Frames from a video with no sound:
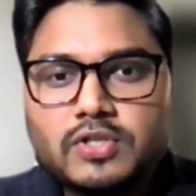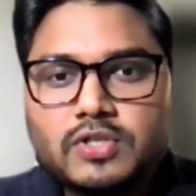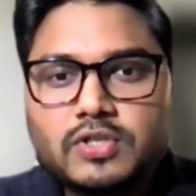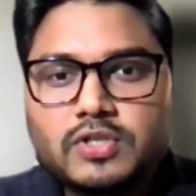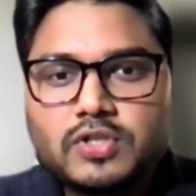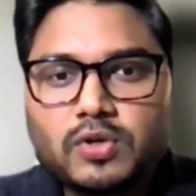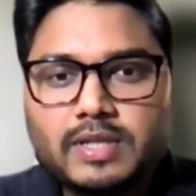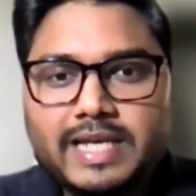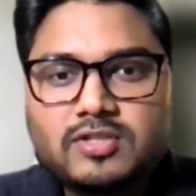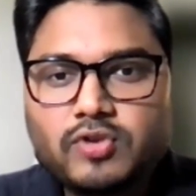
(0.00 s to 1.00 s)
So these
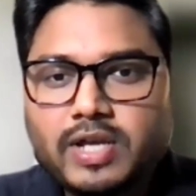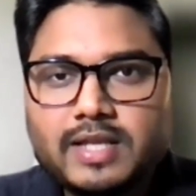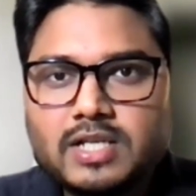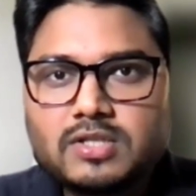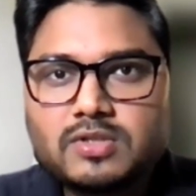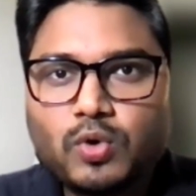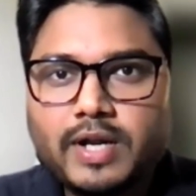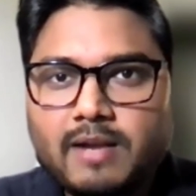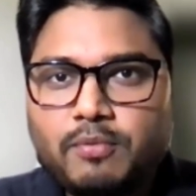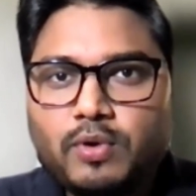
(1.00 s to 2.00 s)
three things would
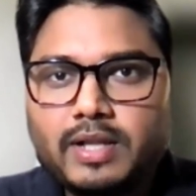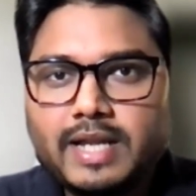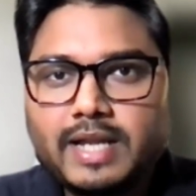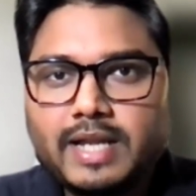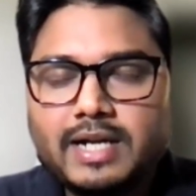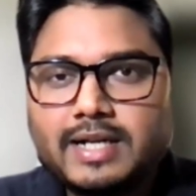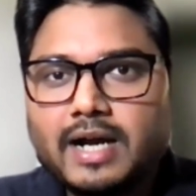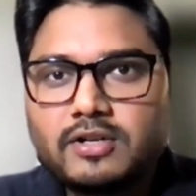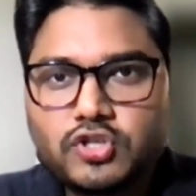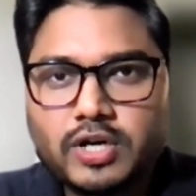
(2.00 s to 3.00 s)
help you in the entire
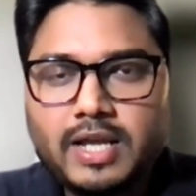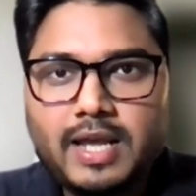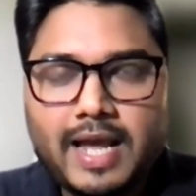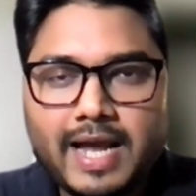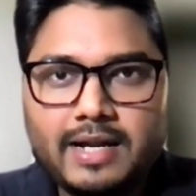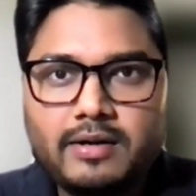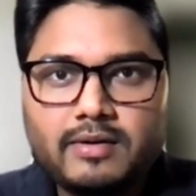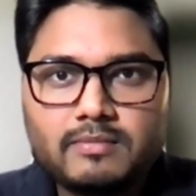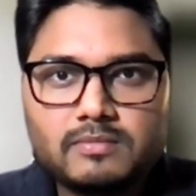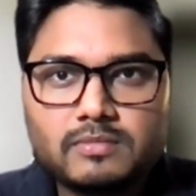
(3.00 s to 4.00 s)
journey. And
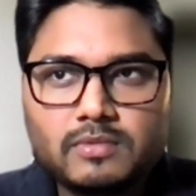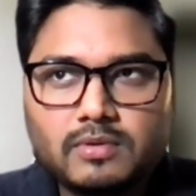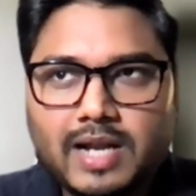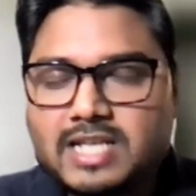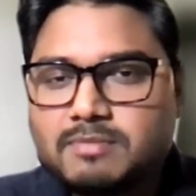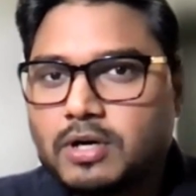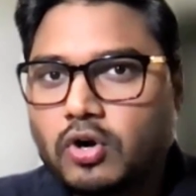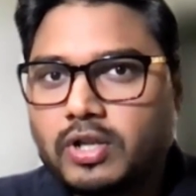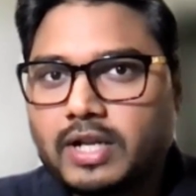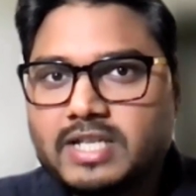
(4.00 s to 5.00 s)
last but
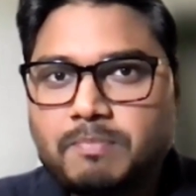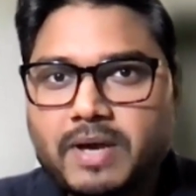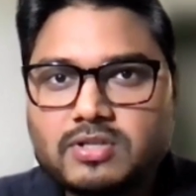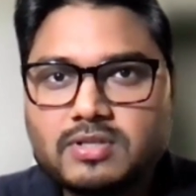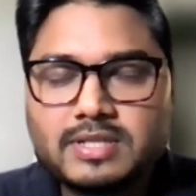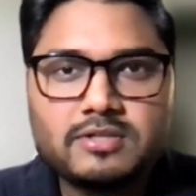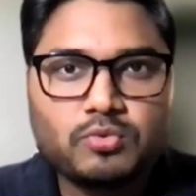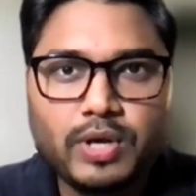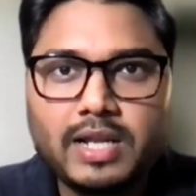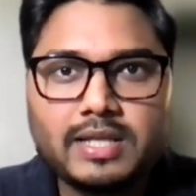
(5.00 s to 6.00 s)
not the least, patience is
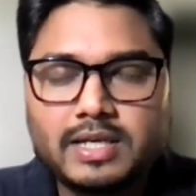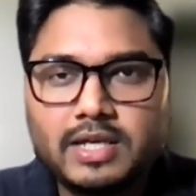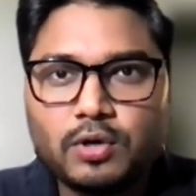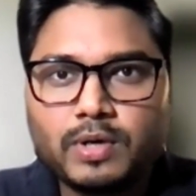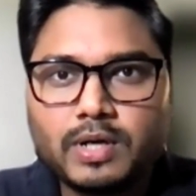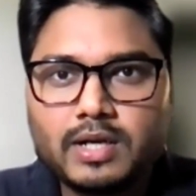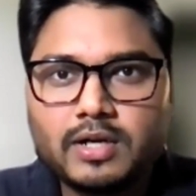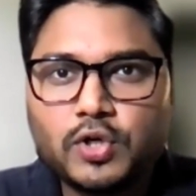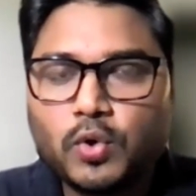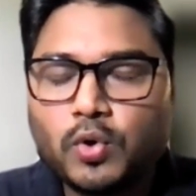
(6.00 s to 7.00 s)
really the key over here.
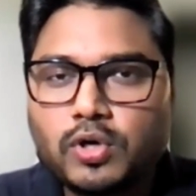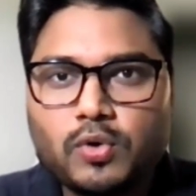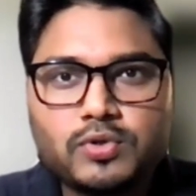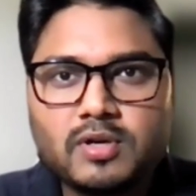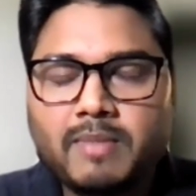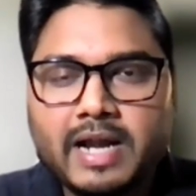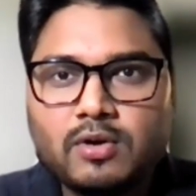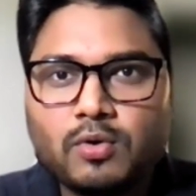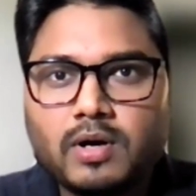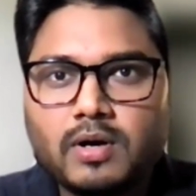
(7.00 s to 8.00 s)
Don't lose your
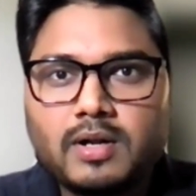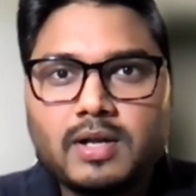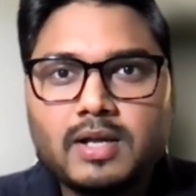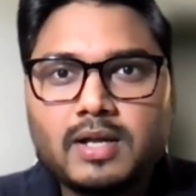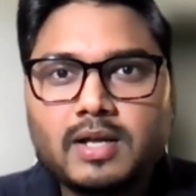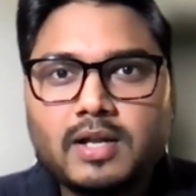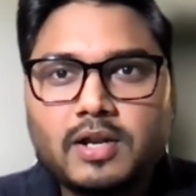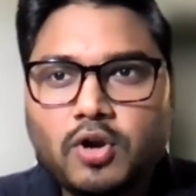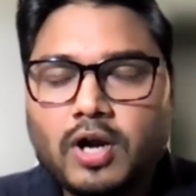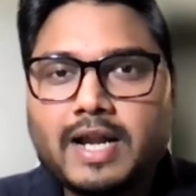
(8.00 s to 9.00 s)
mind over
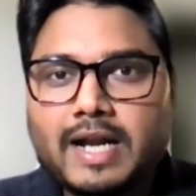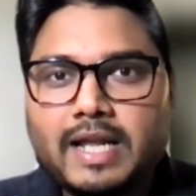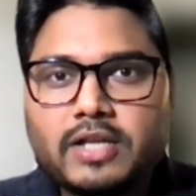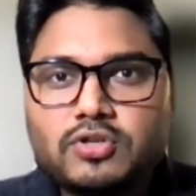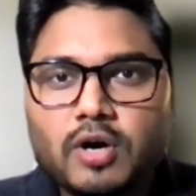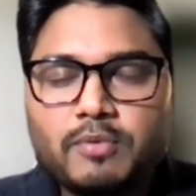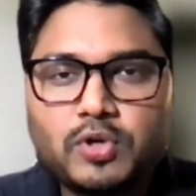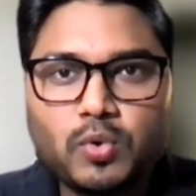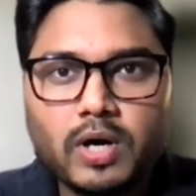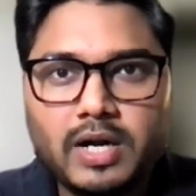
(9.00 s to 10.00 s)
not getting a job
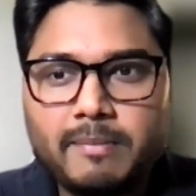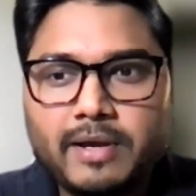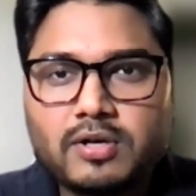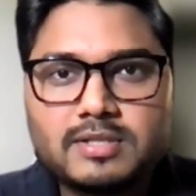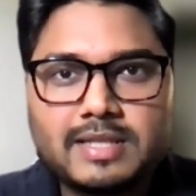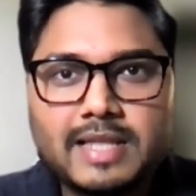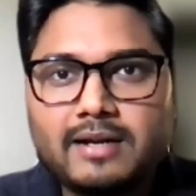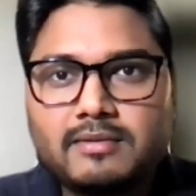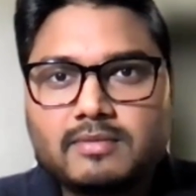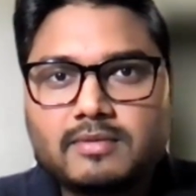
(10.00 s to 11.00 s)
too early because
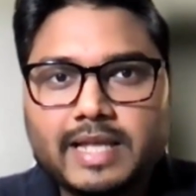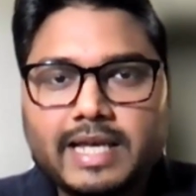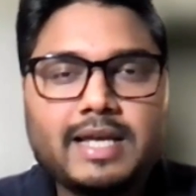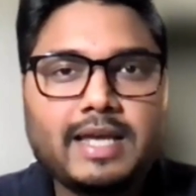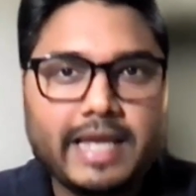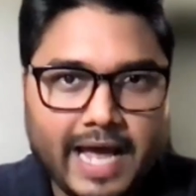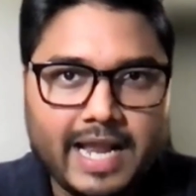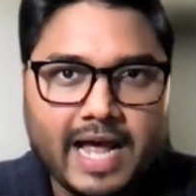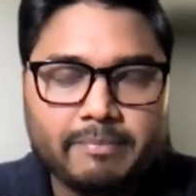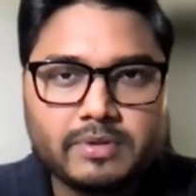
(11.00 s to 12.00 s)
that thing can
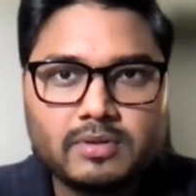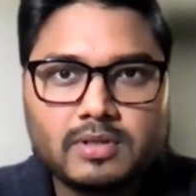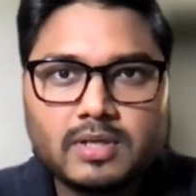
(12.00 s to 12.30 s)
happen.